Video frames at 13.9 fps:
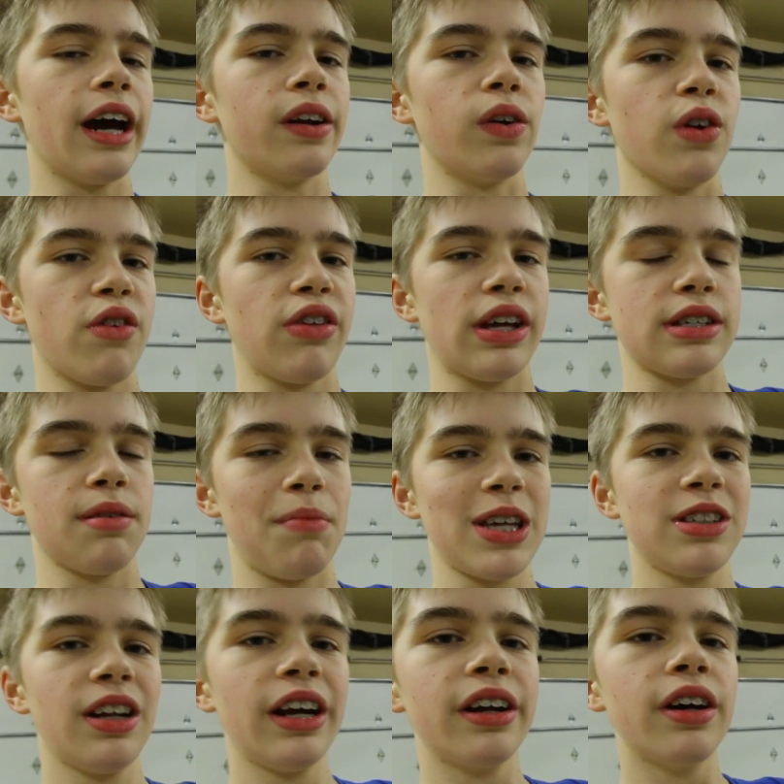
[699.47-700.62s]
I don't know if that's a
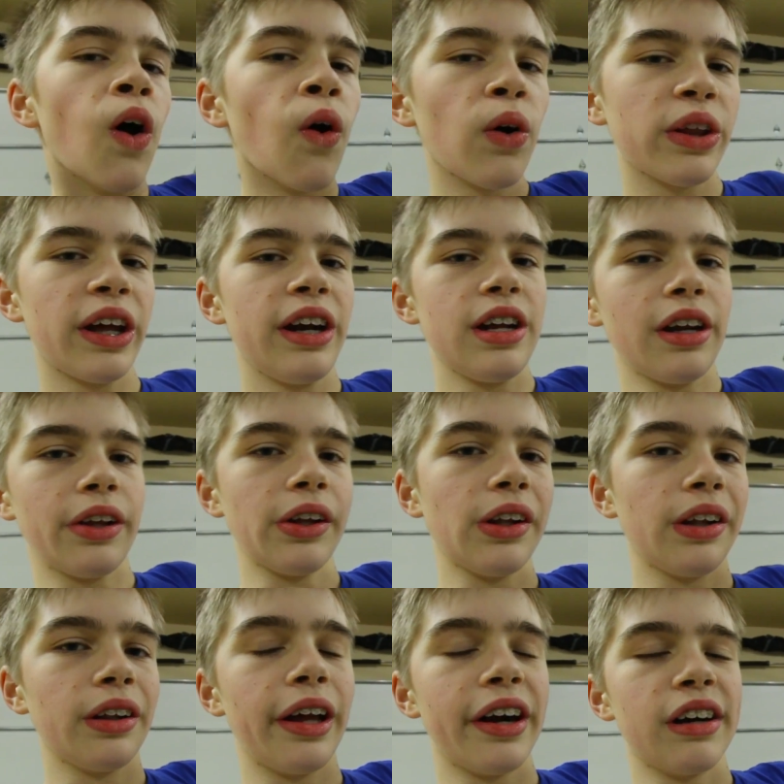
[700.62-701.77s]
masonite or that I need
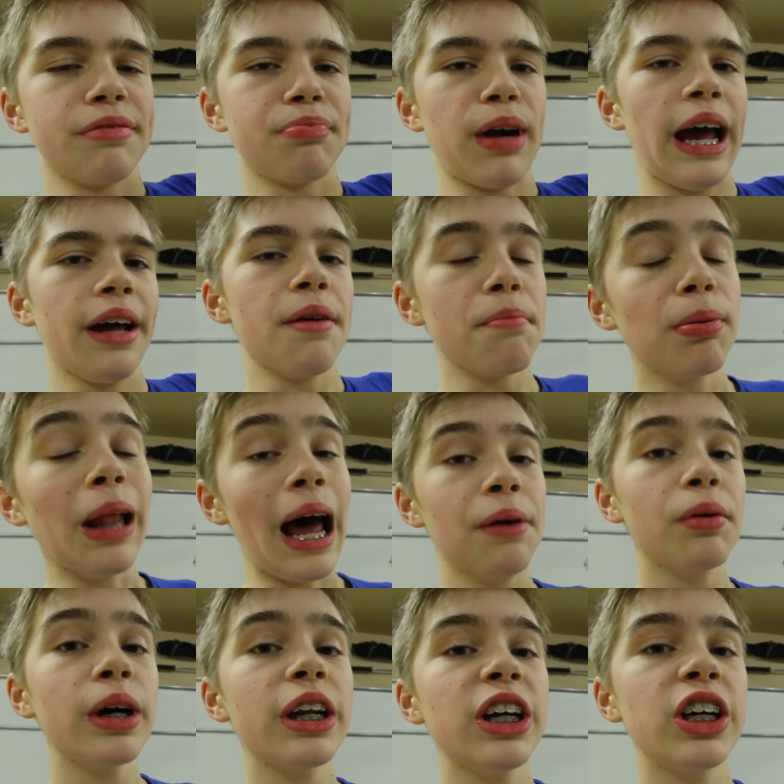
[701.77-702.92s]
a layer of
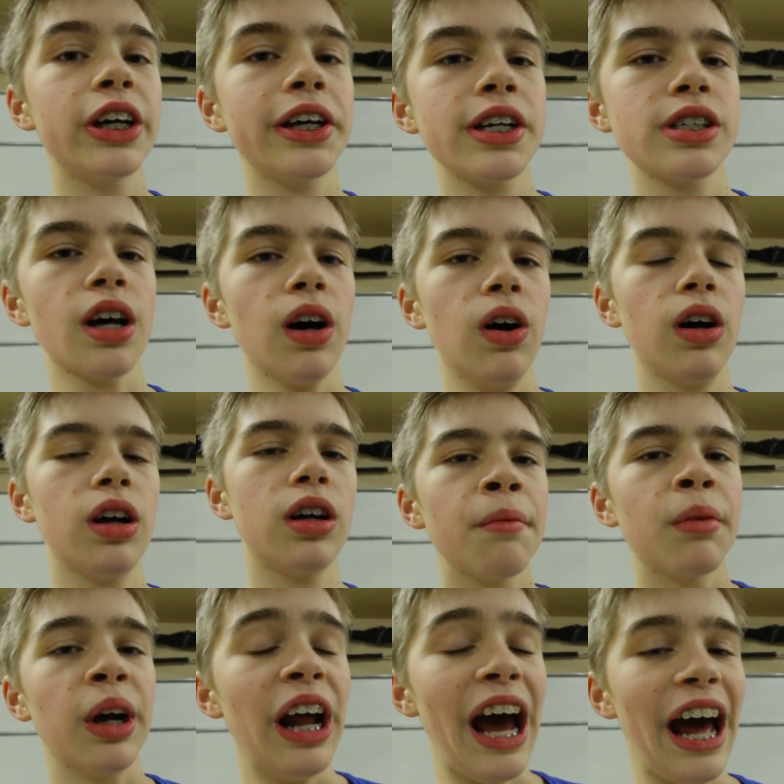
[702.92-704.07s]
plywood. So I'm
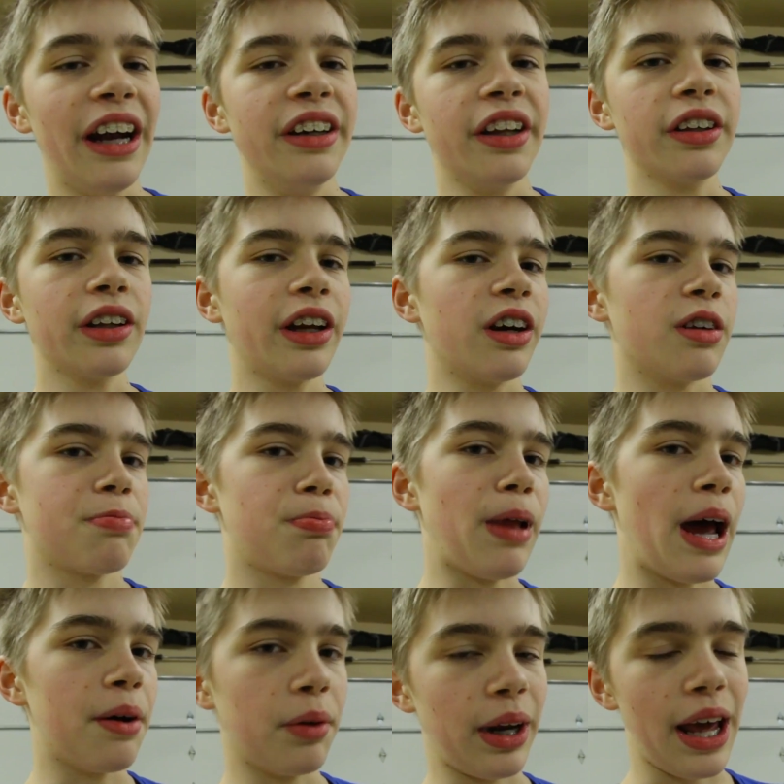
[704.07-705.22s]
gonna add another layer of
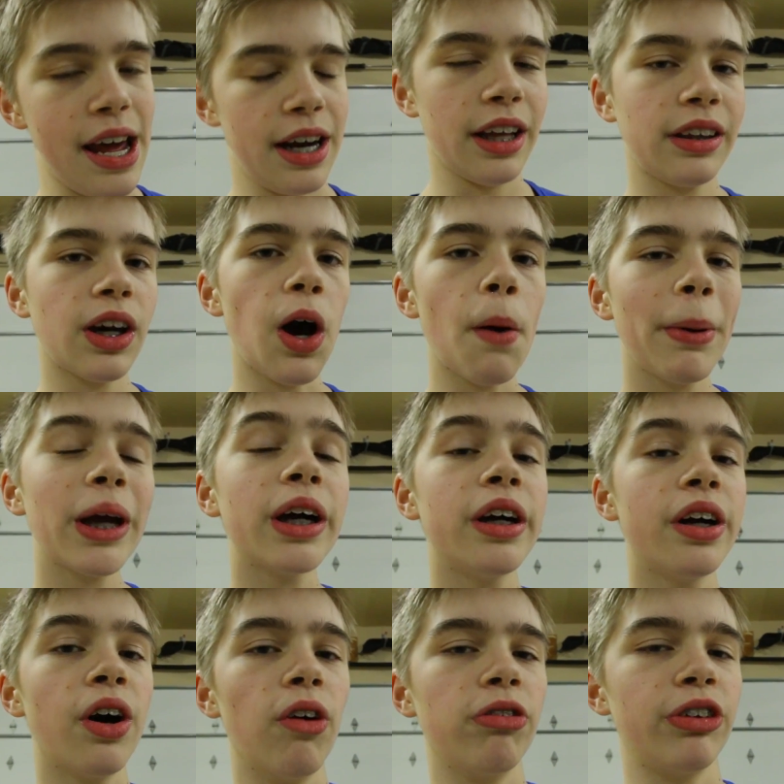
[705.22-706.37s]
plywood and add the coping.
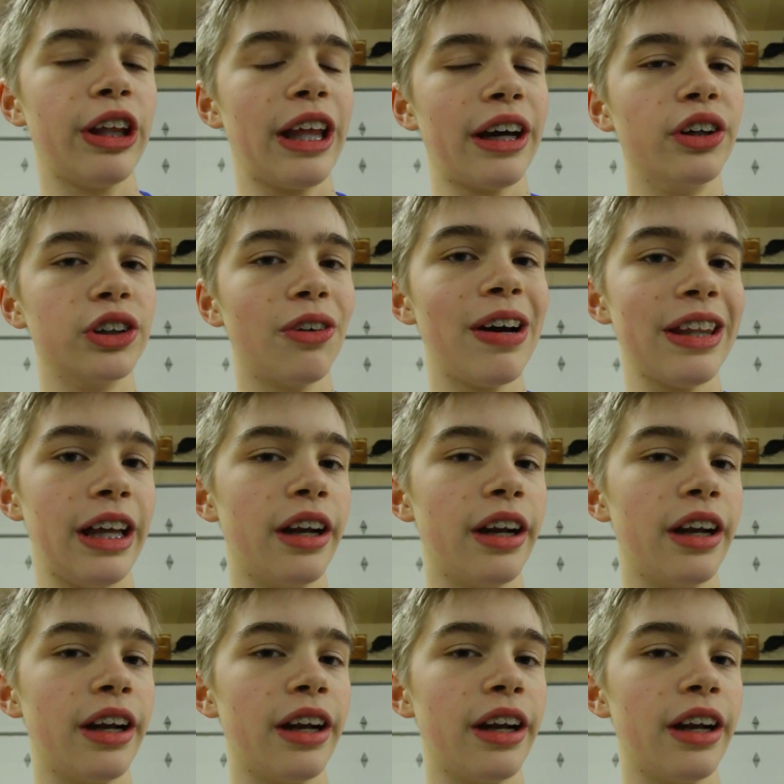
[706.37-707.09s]
Hopefully that goes away